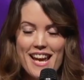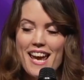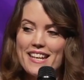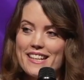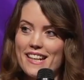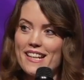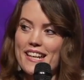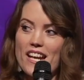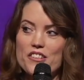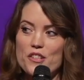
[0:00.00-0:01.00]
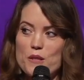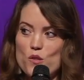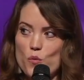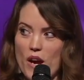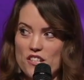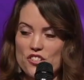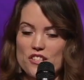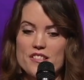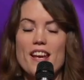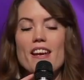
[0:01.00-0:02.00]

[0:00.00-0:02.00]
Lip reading: and God counted them as righteous.